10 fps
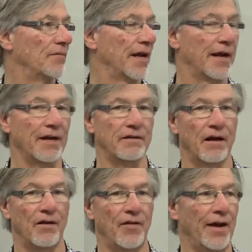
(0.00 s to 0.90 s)
And
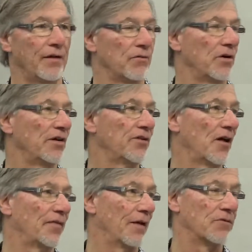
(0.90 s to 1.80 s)
uh, they really
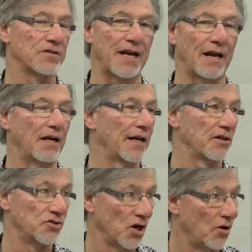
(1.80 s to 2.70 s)
thought that was kind of like a
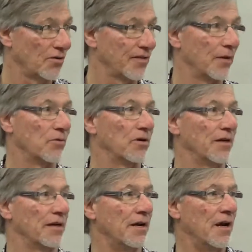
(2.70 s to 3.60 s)
joke. They
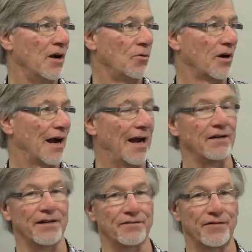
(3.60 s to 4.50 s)
really were mm-hmm.
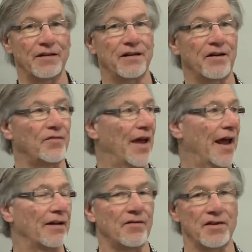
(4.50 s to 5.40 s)
highly offended at
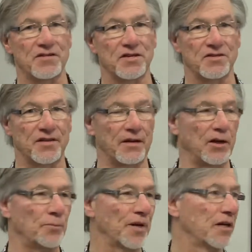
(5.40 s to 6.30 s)
that. And this is the
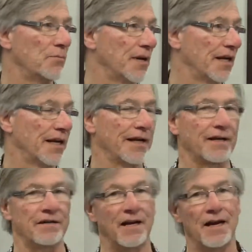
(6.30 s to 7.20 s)
Olympic Committee.
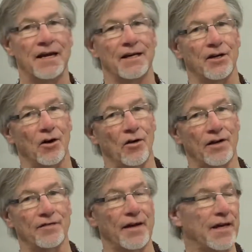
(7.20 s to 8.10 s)
And, you know,
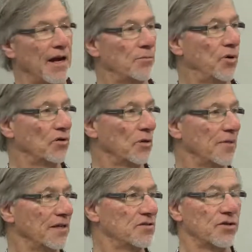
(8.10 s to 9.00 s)
they kind of pulled him
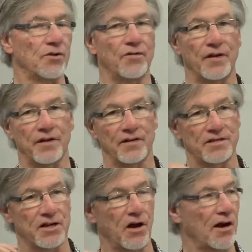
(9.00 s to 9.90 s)
into the
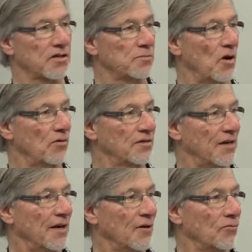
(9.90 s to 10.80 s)
cigar smoked
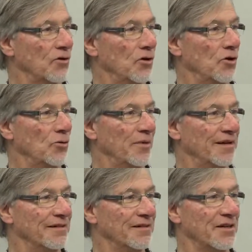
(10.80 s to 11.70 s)
room
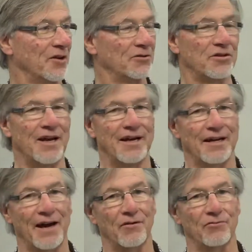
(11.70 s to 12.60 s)
and, mm-hmm. you know,
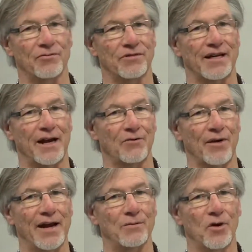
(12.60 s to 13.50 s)
kind of kind of
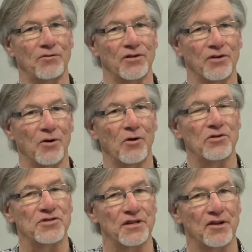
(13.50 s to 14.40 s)
ran him over the
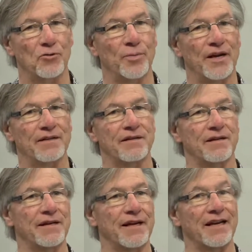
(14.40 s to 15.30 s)
coals a little bit uh,
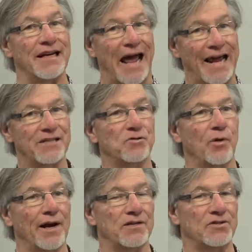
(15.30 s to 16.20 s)
in a nice
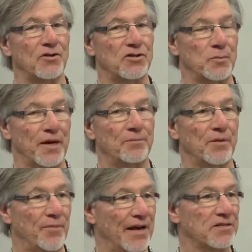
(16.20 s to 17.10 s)
way, so to speak, but
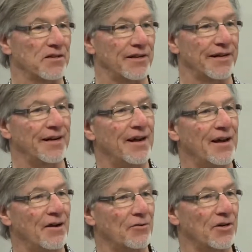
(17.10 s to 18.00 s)
basically
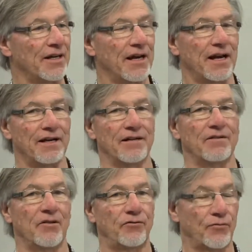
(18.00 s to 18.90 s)
really kind
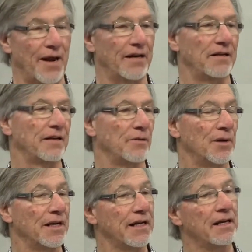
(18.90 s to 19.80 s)
of threatened him.
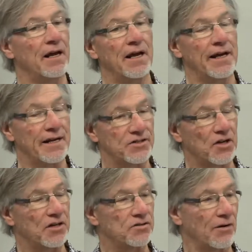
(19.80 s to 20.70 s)
And he, he
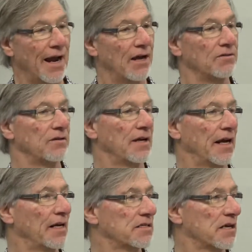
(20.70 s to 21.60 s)
stood his ground and
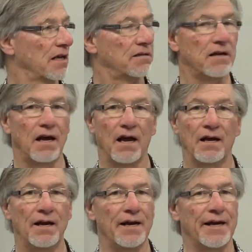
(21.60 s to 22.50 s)
he said, uh,
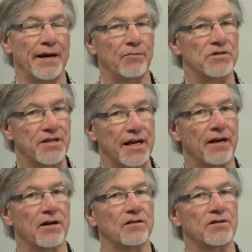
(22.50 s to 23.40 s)
he was
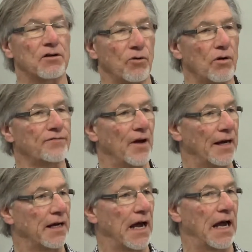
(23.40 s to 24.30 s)
here to glorify
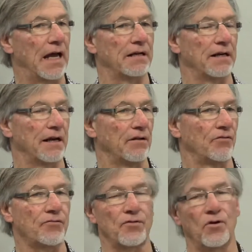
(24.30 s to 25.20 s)
God. And
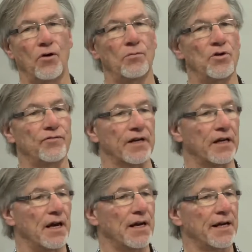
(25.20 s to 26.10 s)
through the whole movie,
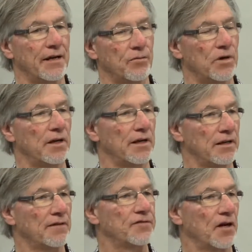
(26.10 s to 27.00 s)
he really
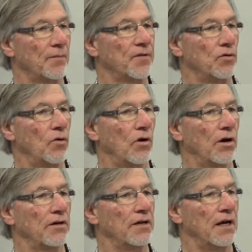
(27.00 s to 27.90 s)
lifted up the
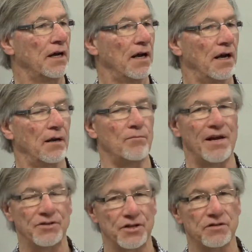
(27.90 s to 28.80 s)
Lord uh,
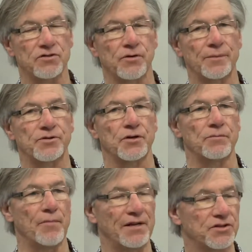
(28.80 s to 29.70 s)
mention scripture,
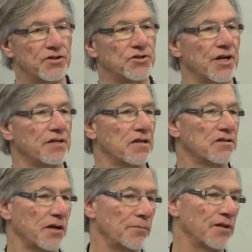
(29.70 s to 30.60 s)
mention Jesus.
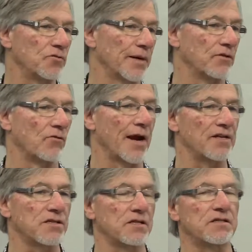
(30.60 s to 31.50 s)
In between
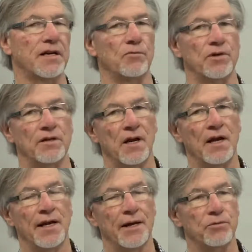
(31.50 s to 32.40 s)
races, he would,
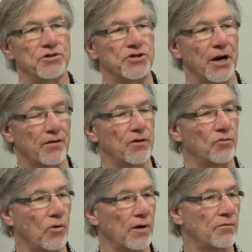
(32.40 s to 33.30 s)
he would share the
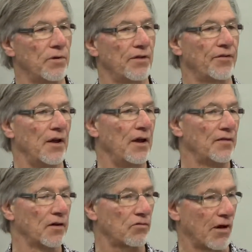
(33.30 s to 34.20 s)
Lord with
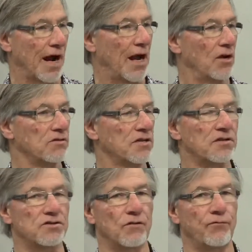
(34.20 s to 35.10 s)
the crowds and
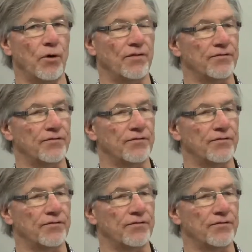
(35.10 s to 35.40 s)
so forth.